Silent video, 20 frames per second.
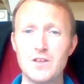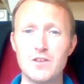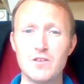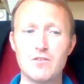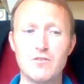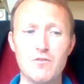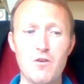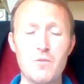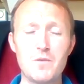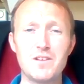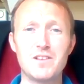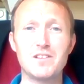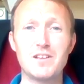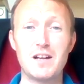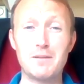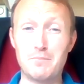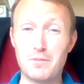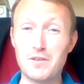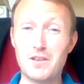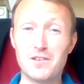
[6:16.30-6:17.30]
So
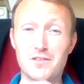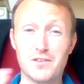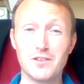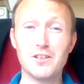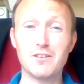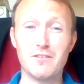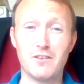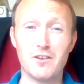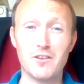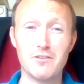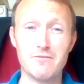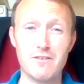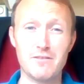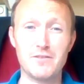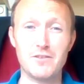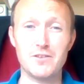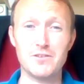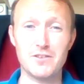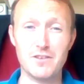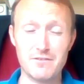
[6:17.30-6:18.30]
but there's still
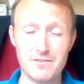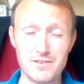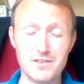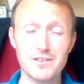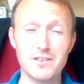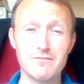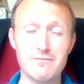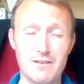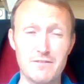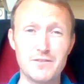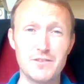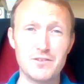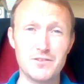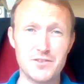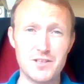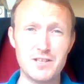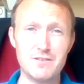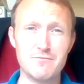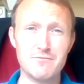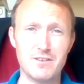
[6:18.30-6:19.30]
a
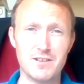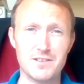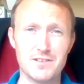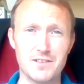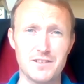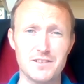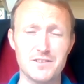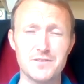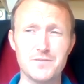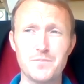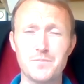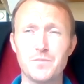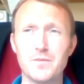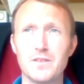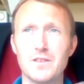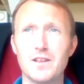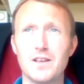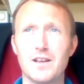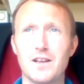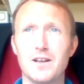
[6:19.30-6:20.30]
refugee crisis.
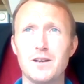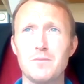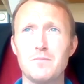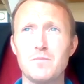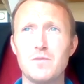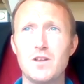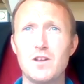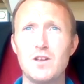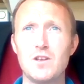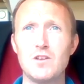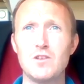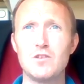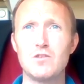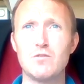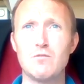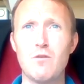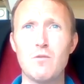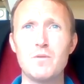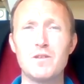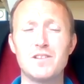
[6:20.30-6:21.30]

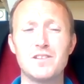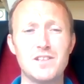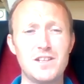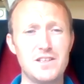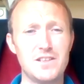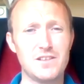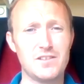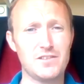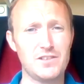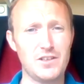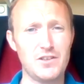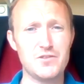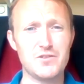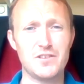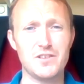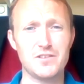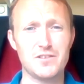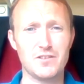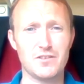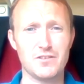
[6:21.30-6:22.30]
So what we see, the solution
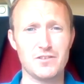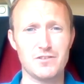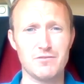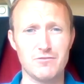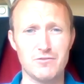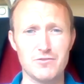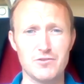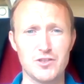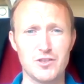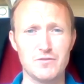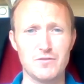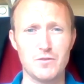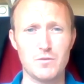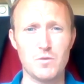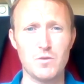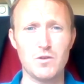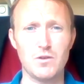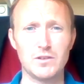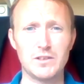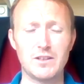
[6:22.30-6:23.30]
is the construction of a
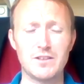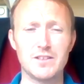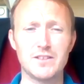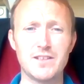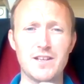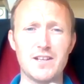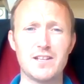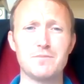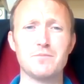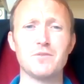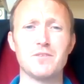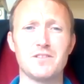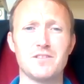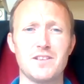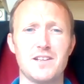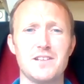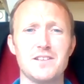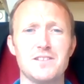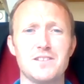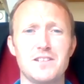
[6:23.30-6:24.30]
wall. Now the textbook
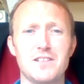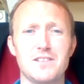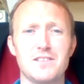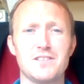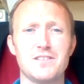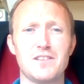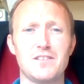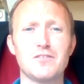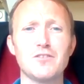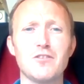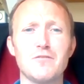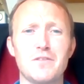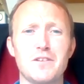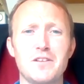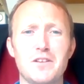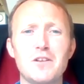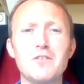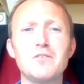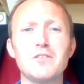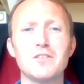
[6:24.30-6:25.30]
says that it's the Soviet
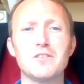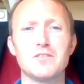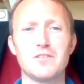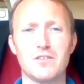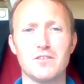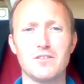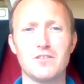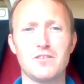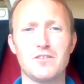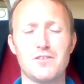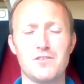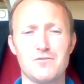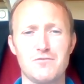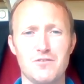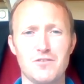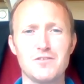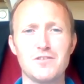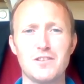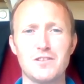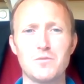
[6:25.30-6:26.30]
Union that
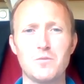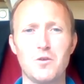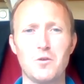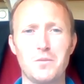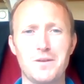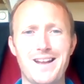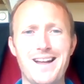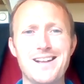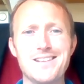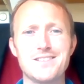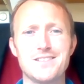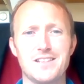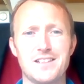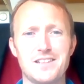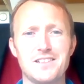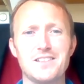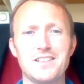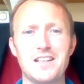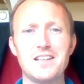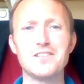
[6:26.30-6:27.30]
constructs this wall, but actually
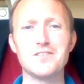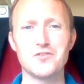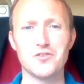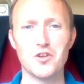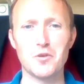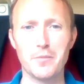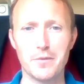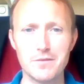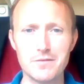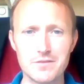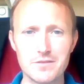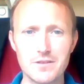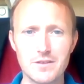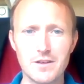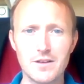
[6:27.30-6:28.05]
it's the East Germans.